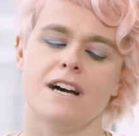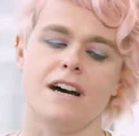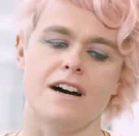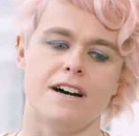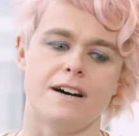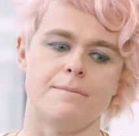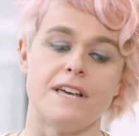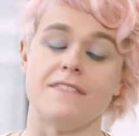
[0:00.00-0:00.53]

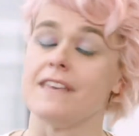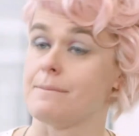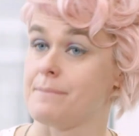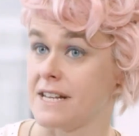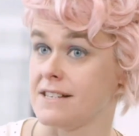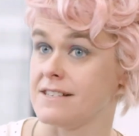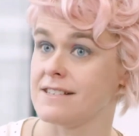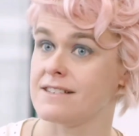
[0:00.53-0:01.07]
and they're
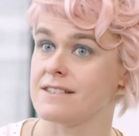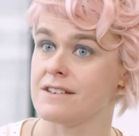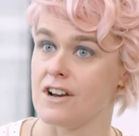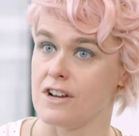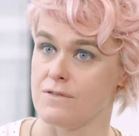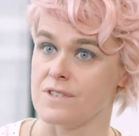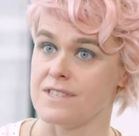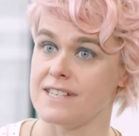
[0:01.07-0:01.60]
based
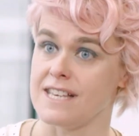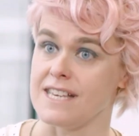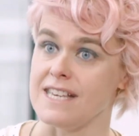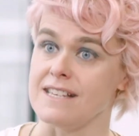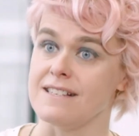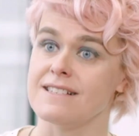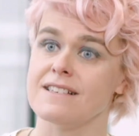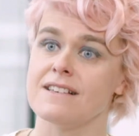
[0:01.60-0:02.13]

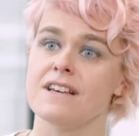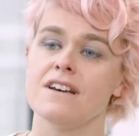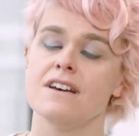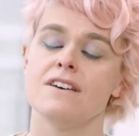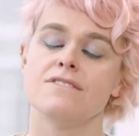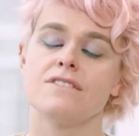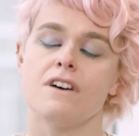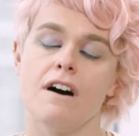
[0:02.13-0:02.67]
overseas,
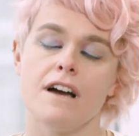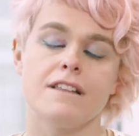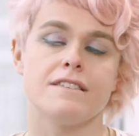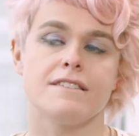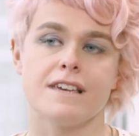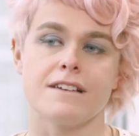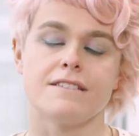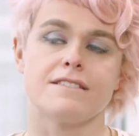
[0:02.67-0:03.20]
the kind of
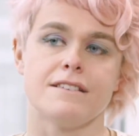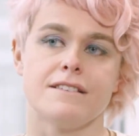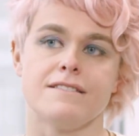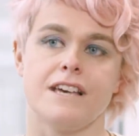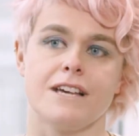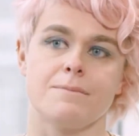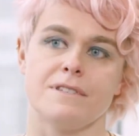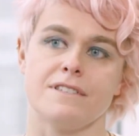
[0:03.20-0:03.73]
things
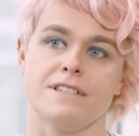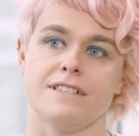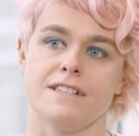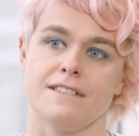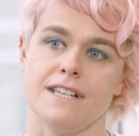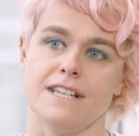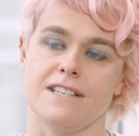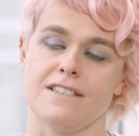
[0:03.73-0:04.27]
that tech
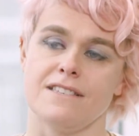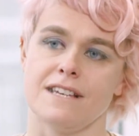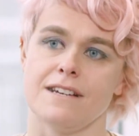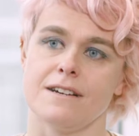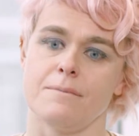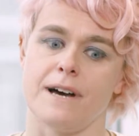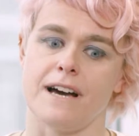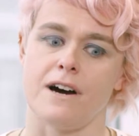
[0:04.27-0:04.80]
businesses need to
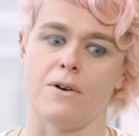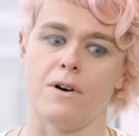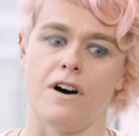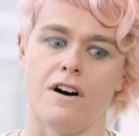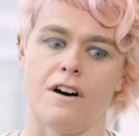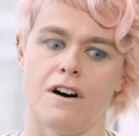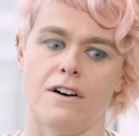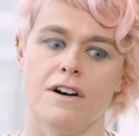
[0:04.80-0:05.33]
think about
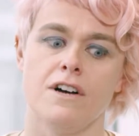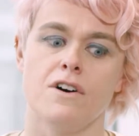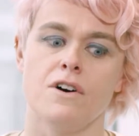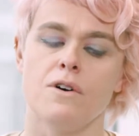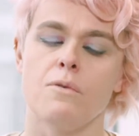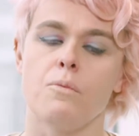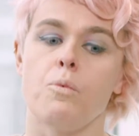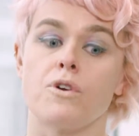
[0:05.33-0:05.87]
are
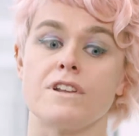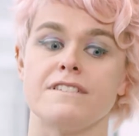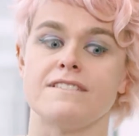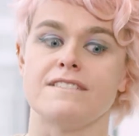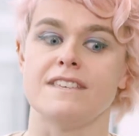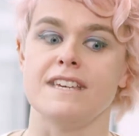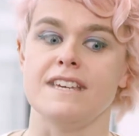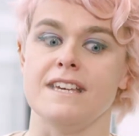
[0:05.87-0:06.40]
what
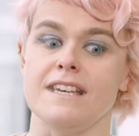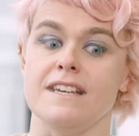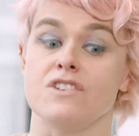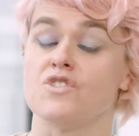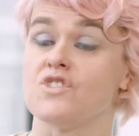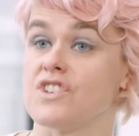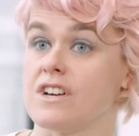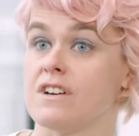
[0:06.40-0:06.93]
is the
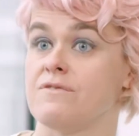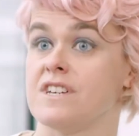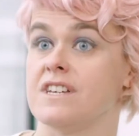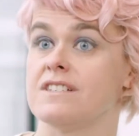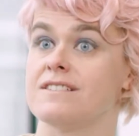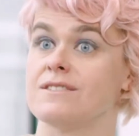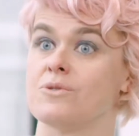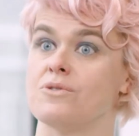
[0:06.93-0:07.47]

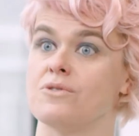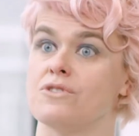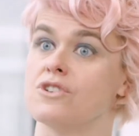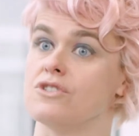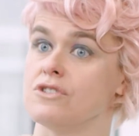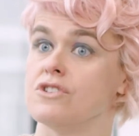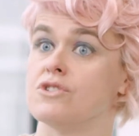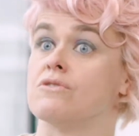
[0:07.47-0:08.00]
service or
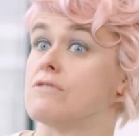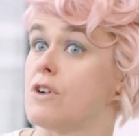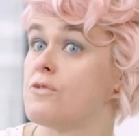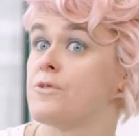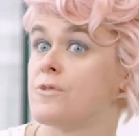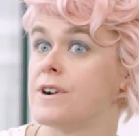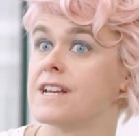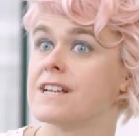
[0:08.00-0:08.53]
good or
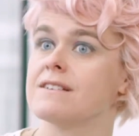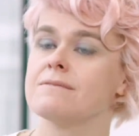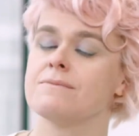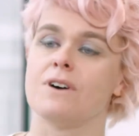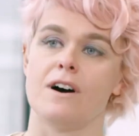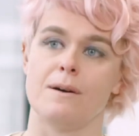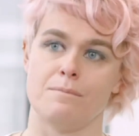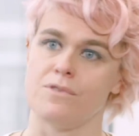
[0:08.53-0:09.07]
offering
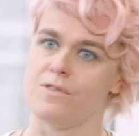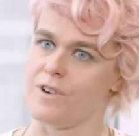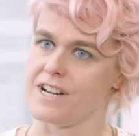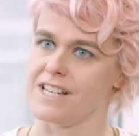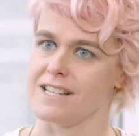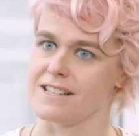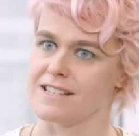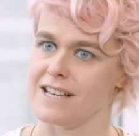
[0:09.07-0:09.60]
that I'm
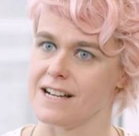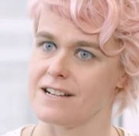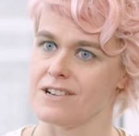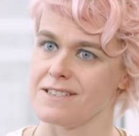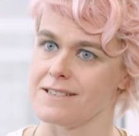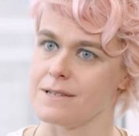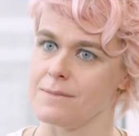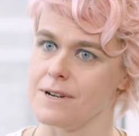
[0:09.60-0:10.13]
providing to that
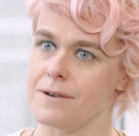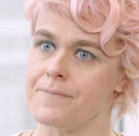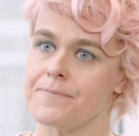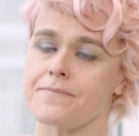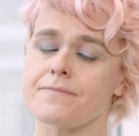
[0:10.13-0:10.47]
customer?